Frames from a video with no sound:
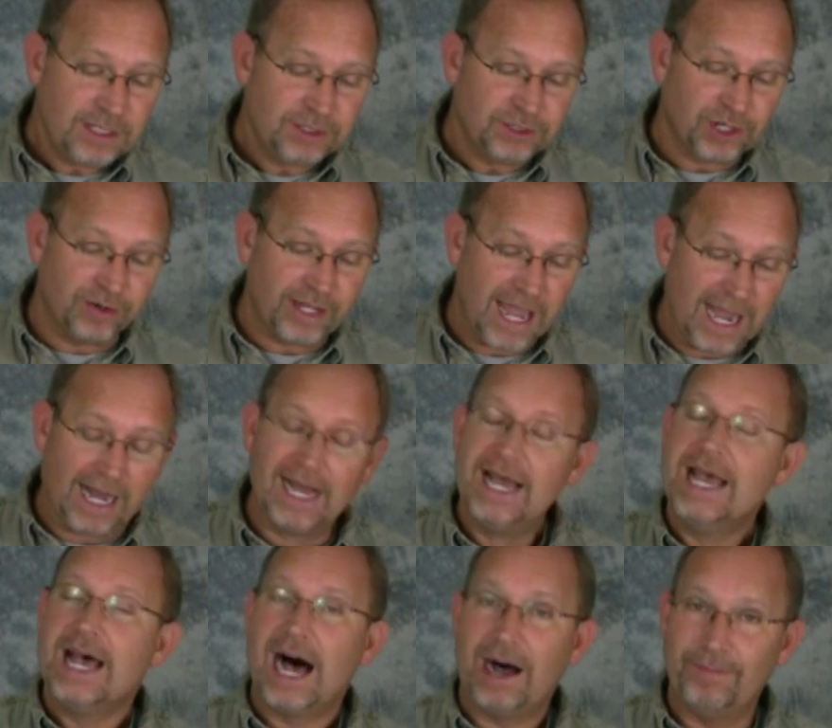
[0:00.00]
So yeah,
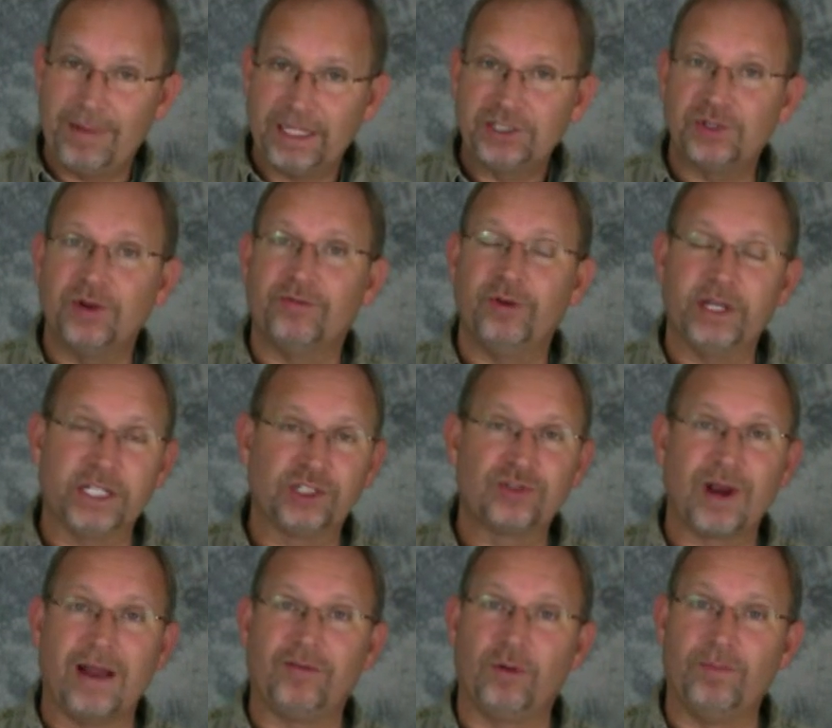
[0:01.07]
I'll bet you if we could
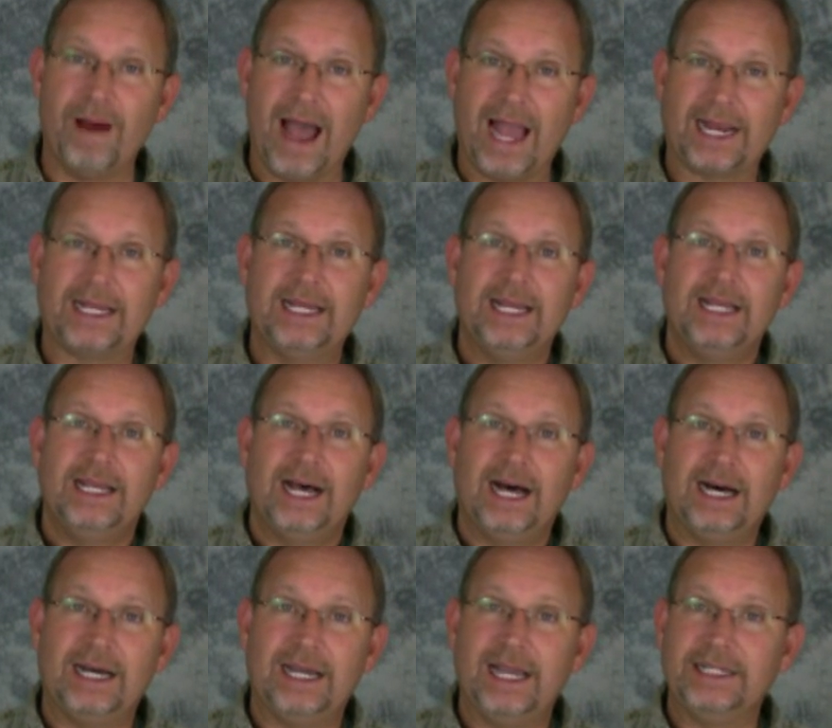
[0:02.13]
travel back
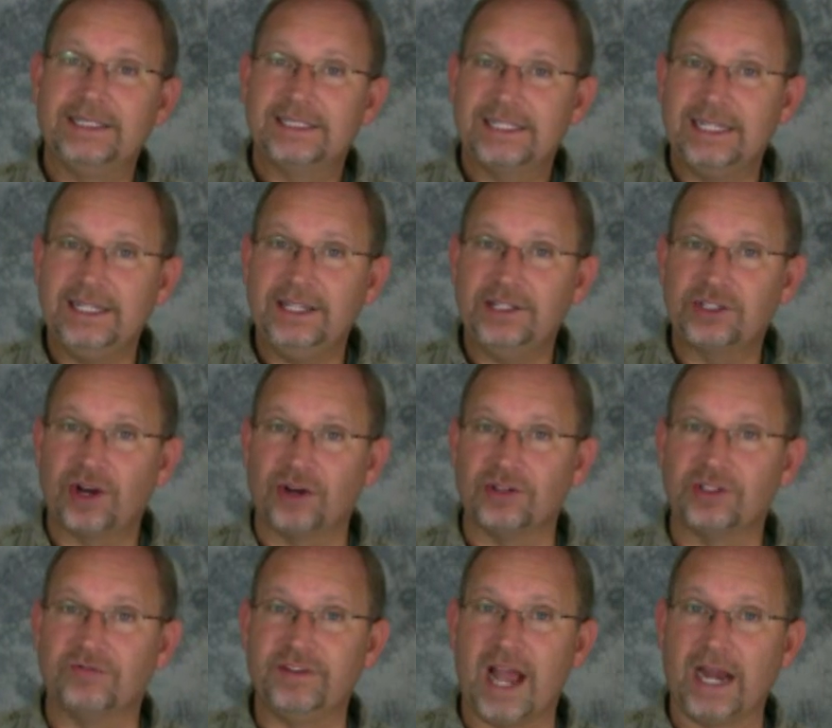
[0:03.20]
and see these
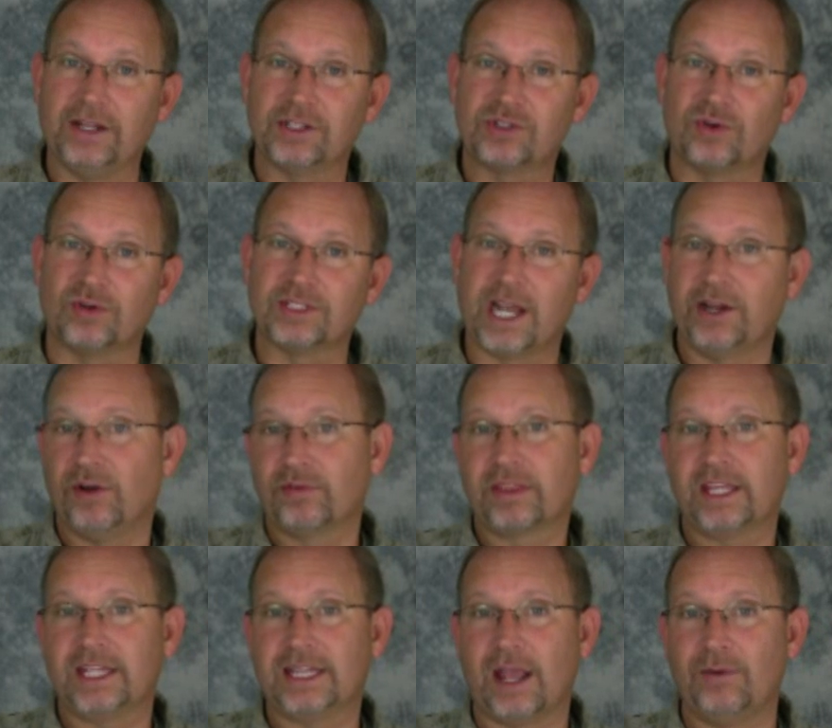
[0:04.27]
herds of dinosaurs, I don't
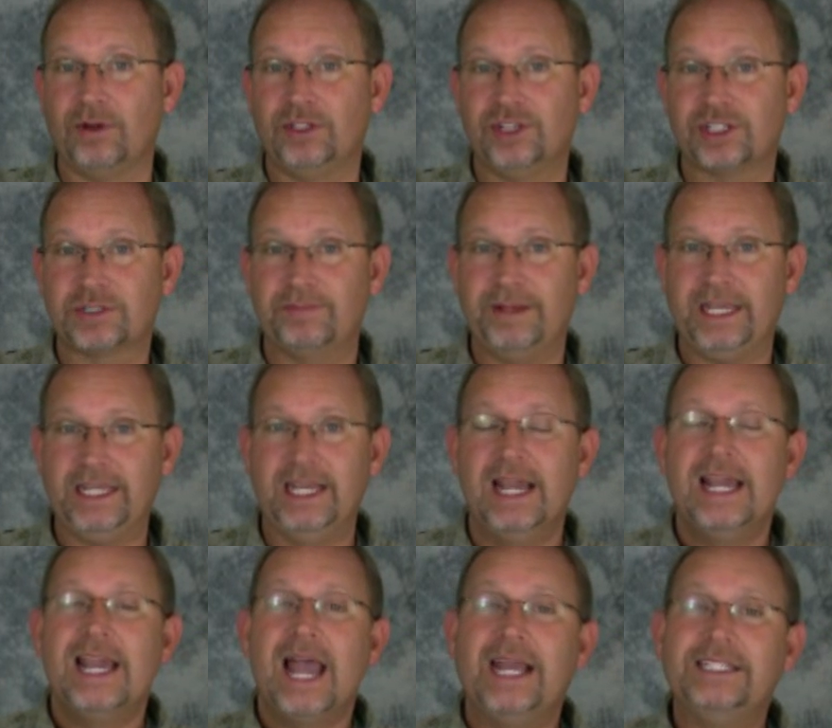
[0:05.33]
think they would just
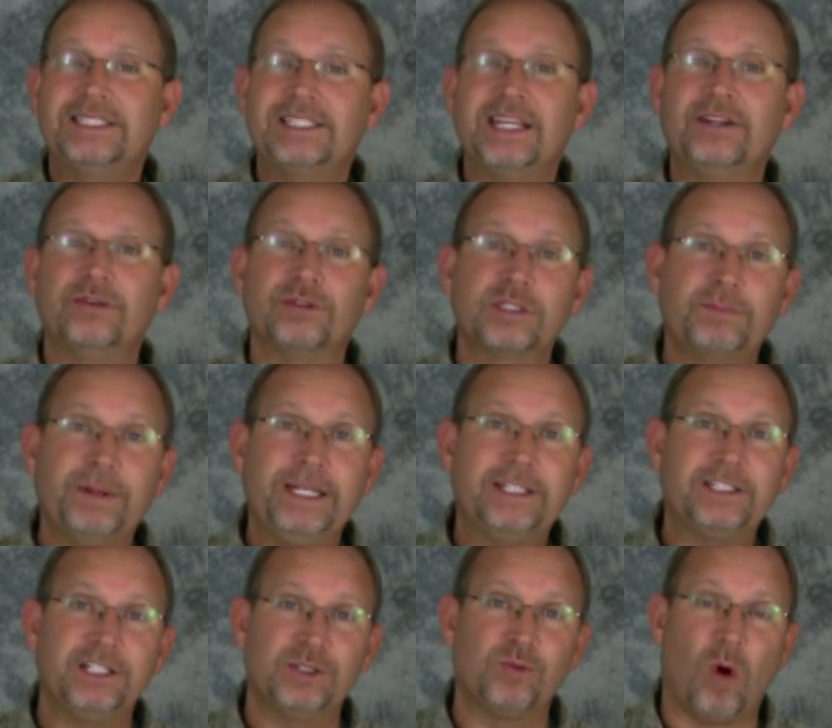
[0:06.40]
be a single
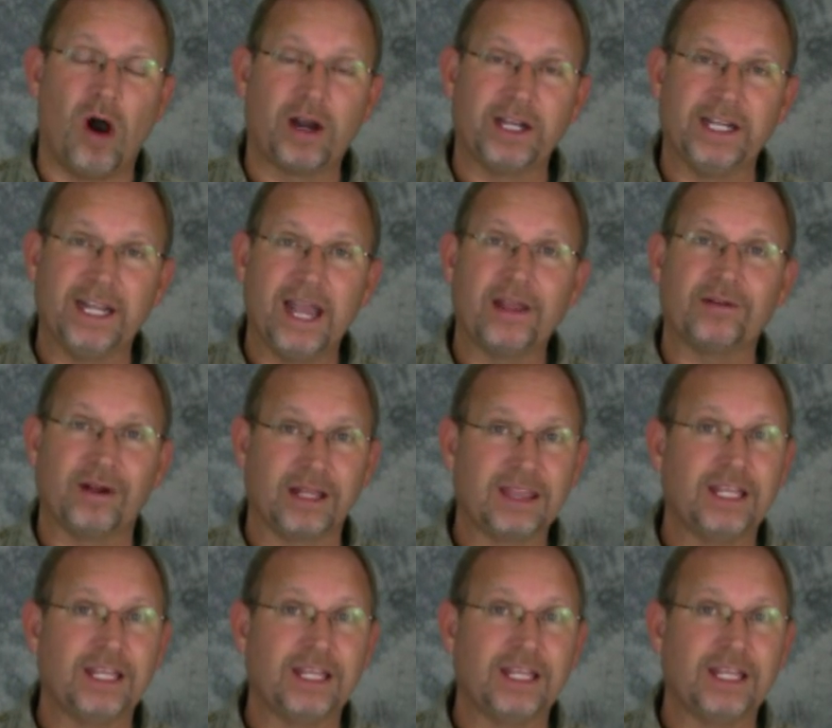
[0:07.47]
species walking together.